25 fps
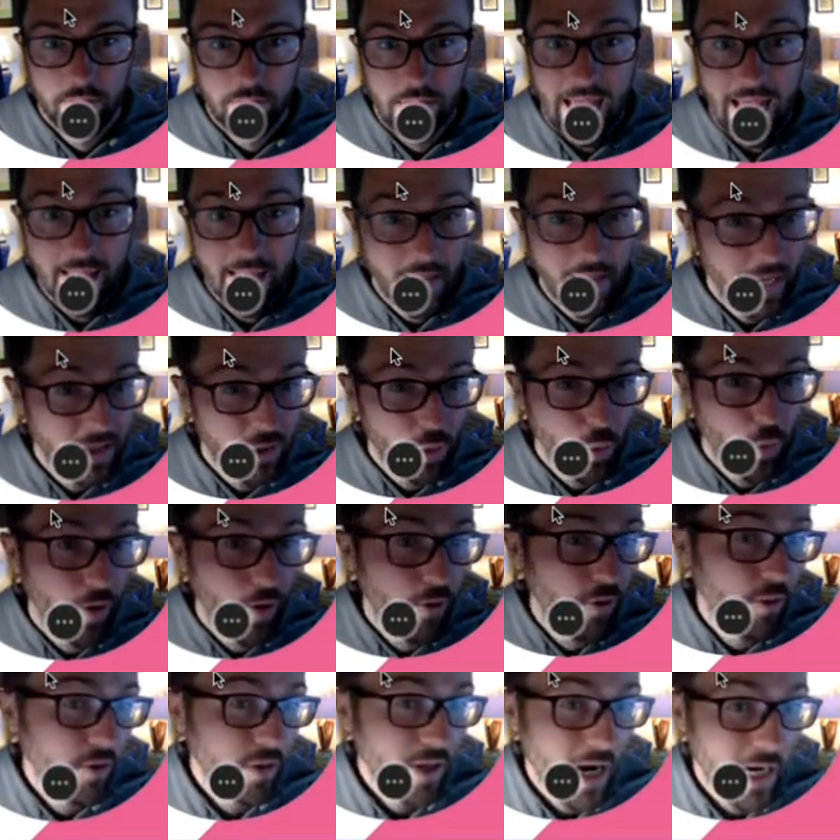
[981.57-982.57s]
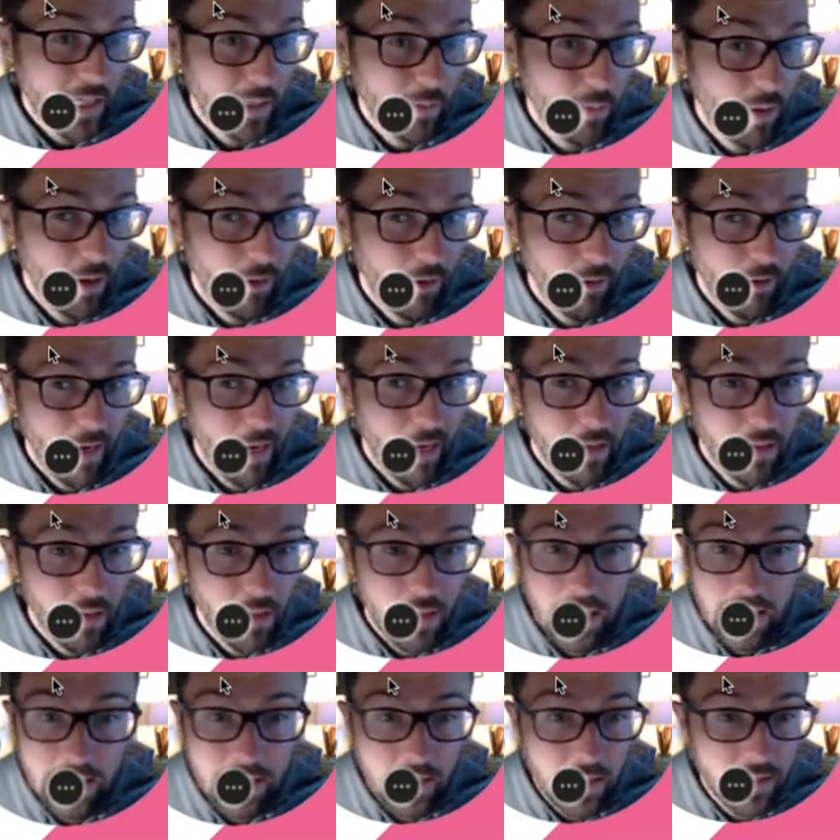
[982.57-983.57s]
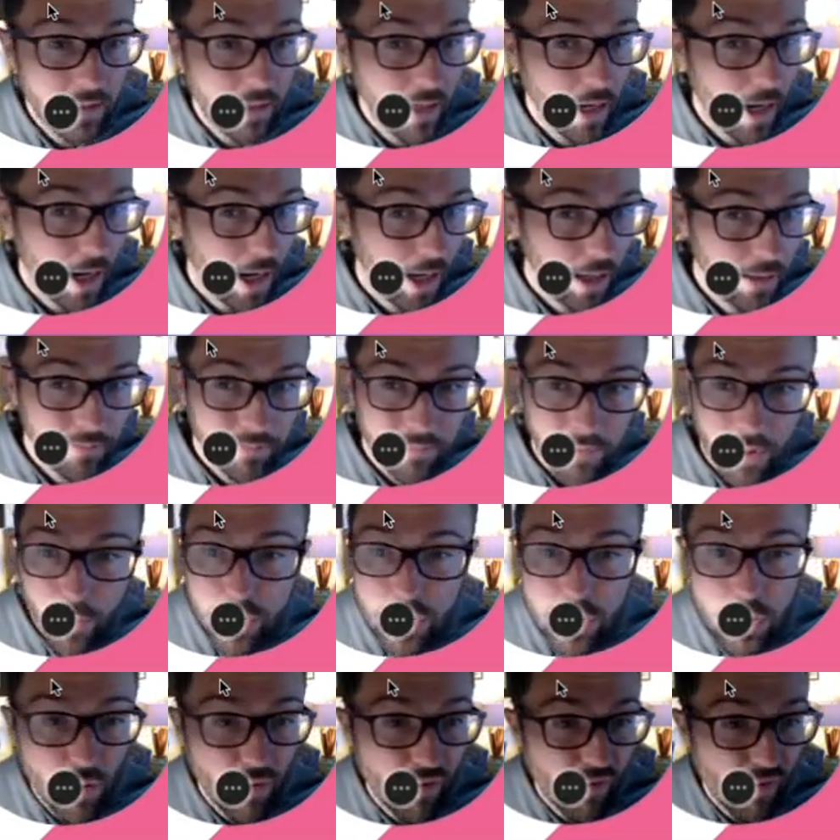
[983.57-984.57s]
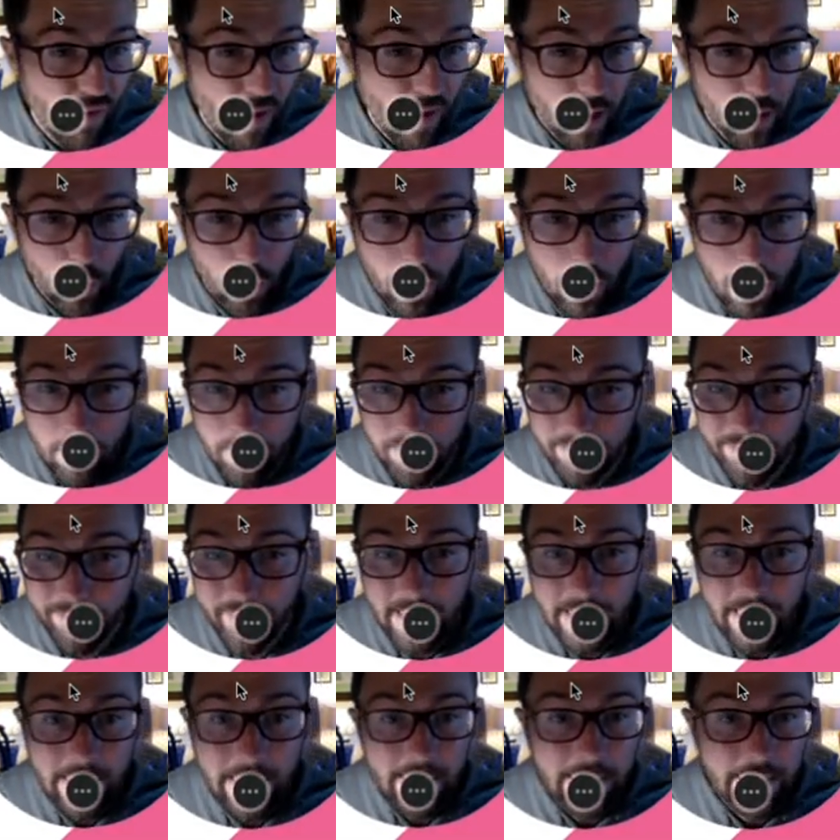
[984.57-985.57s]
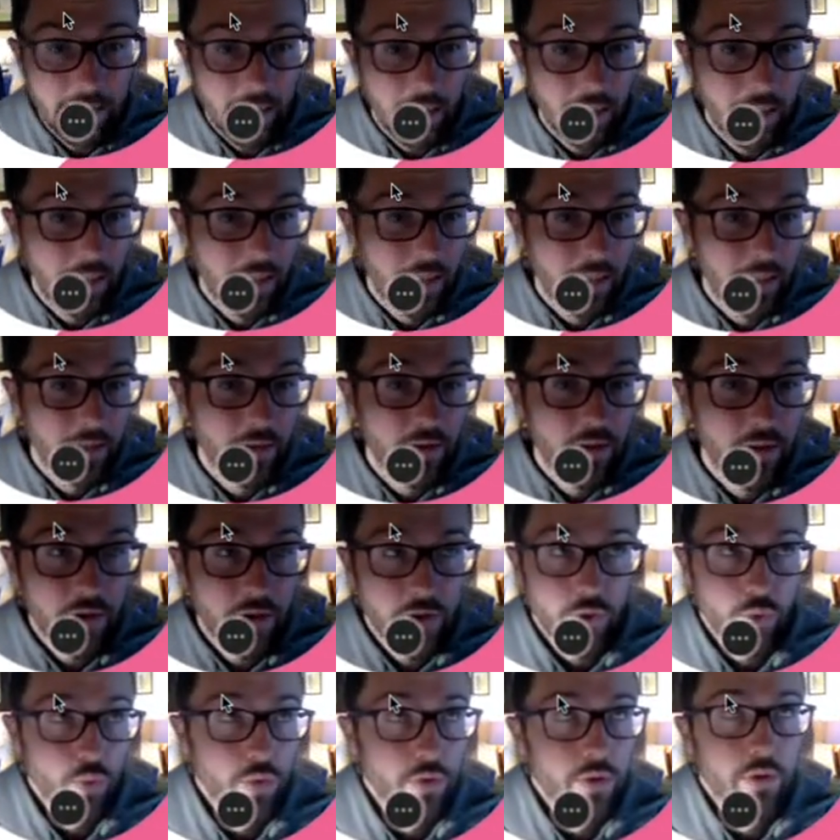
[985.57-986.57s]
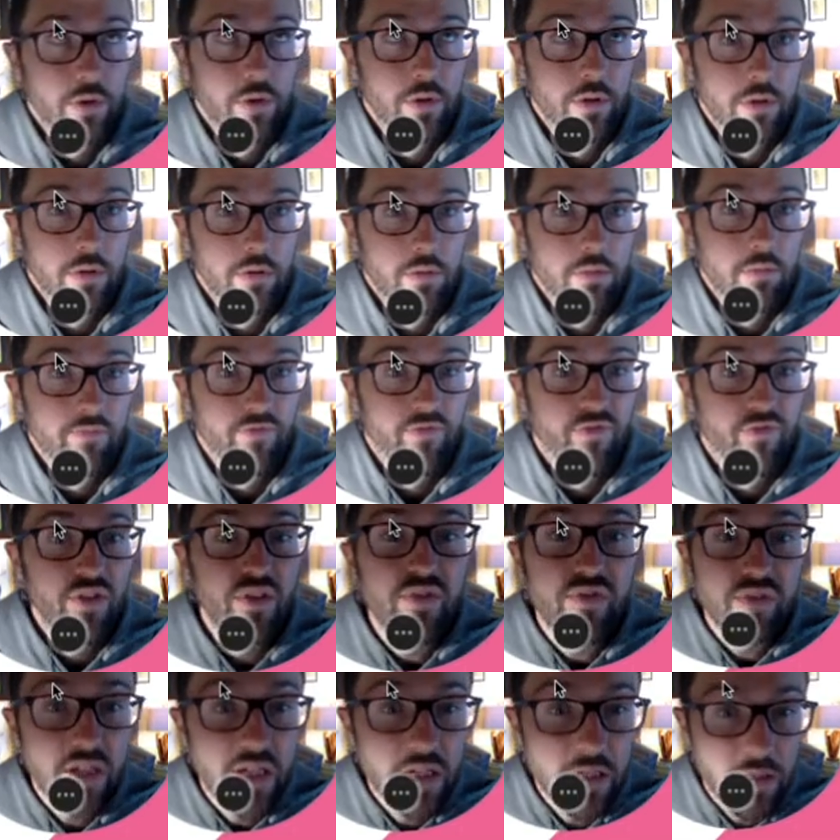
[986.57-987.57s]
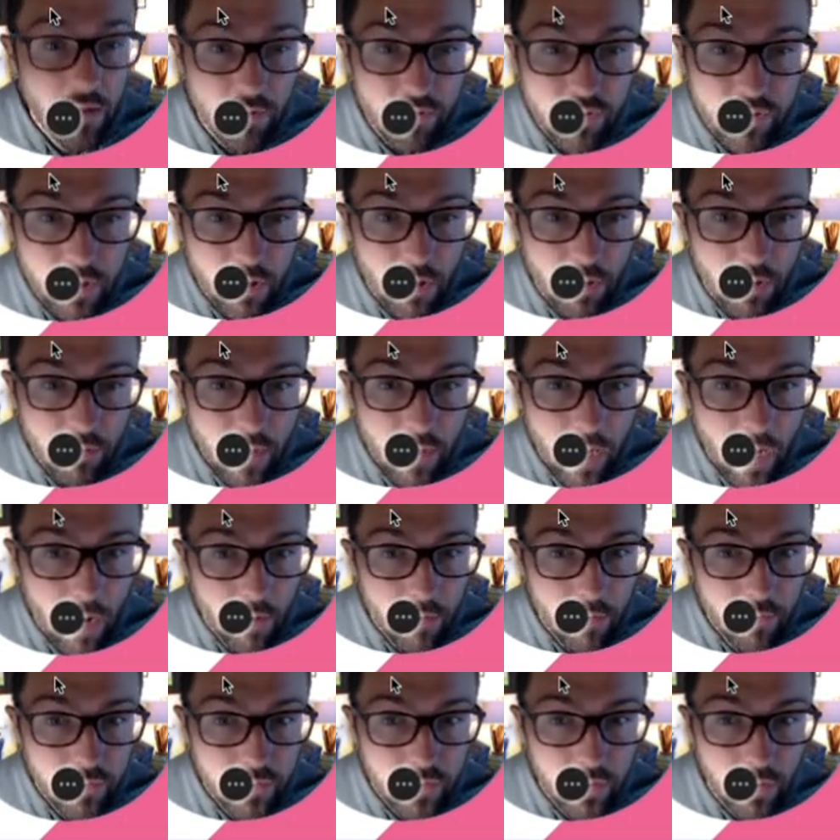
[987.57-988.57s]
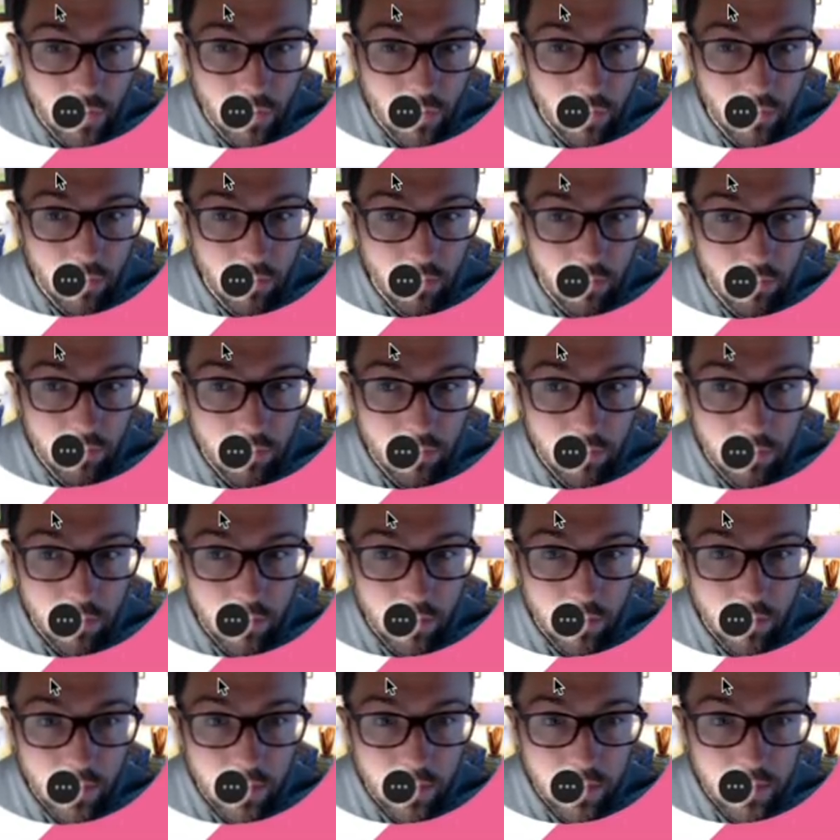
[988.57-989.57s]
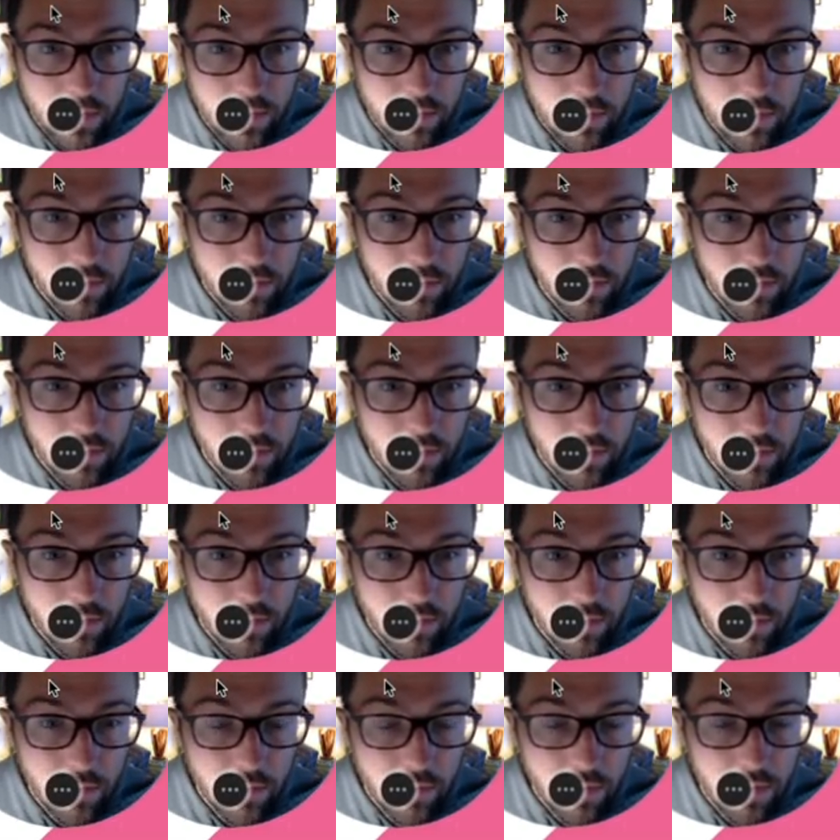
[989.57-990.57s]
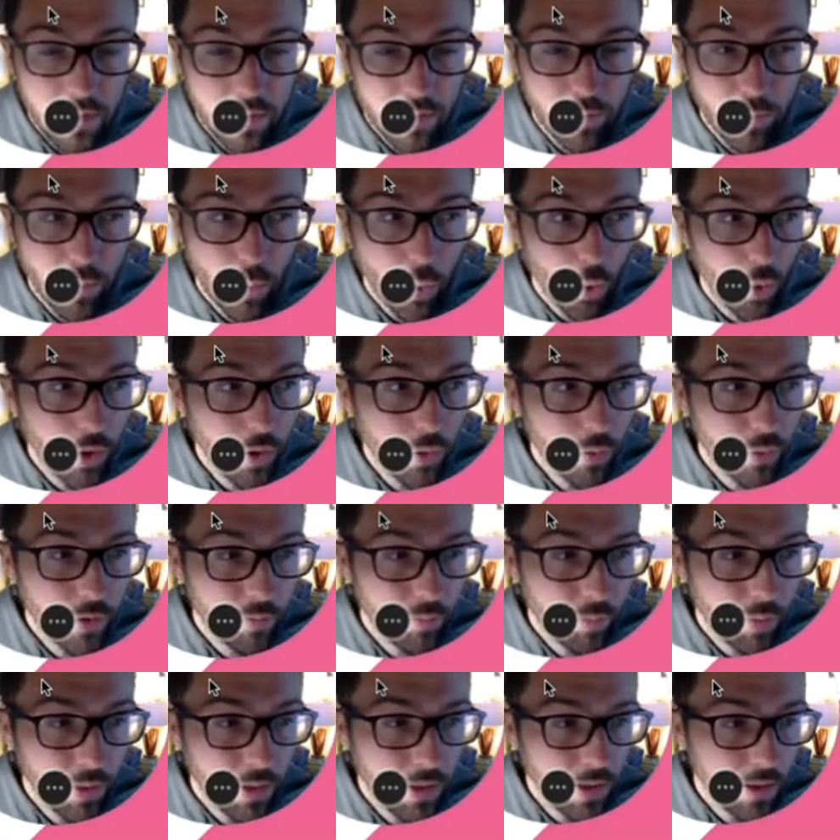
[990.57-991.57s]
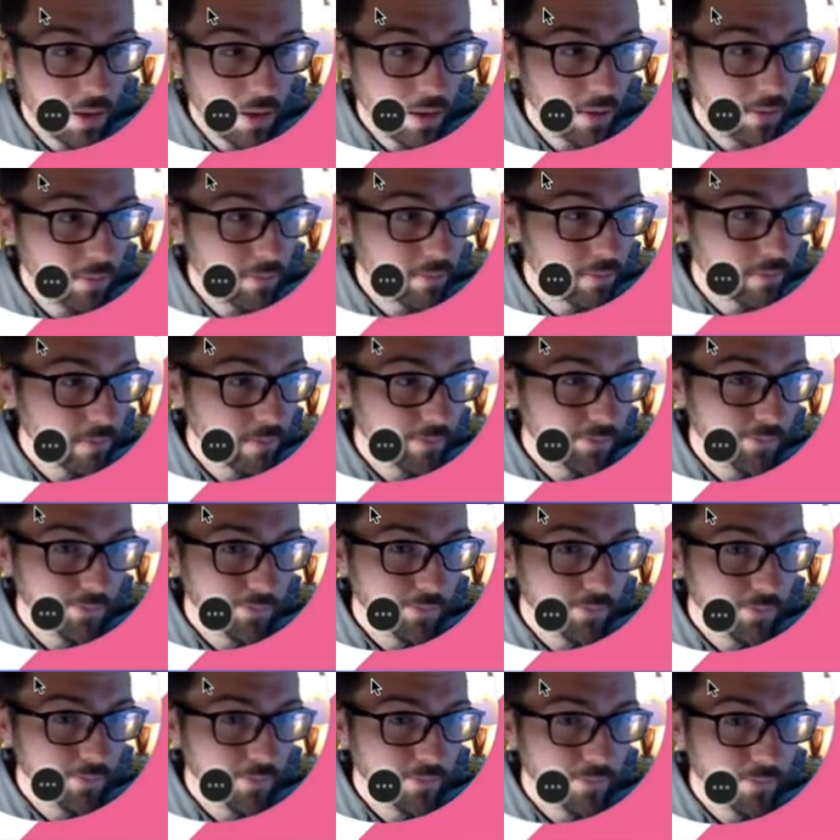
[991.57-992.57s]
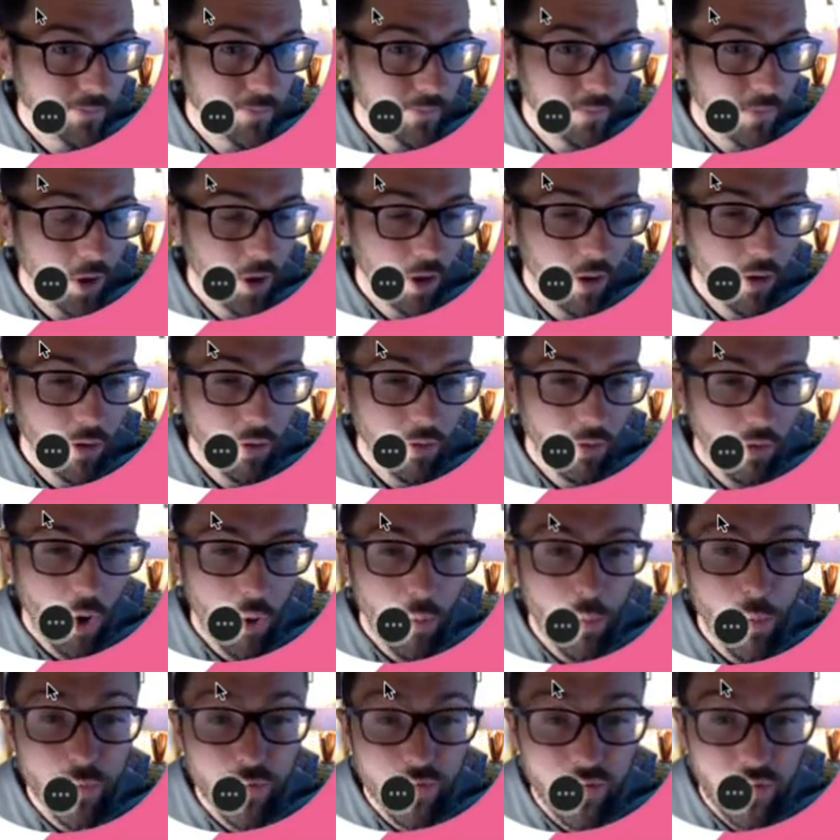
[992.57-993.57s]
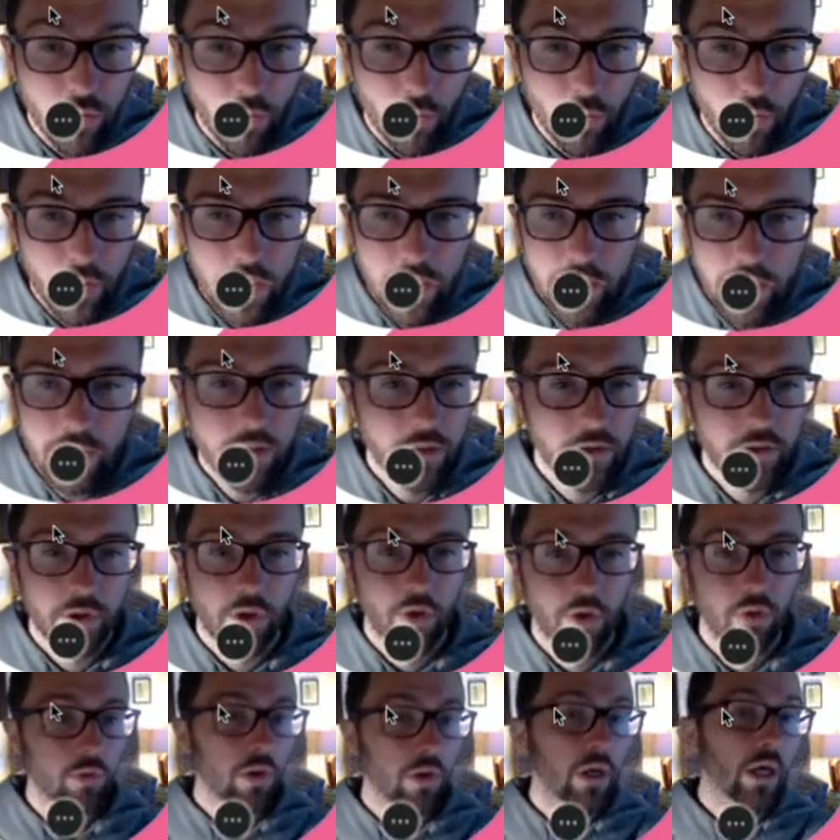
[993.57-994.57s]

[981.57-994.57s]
And that's where the documentary ended. It did not, there was no follow-up. This was 15 years ago now, so this boy would be, almost 30. So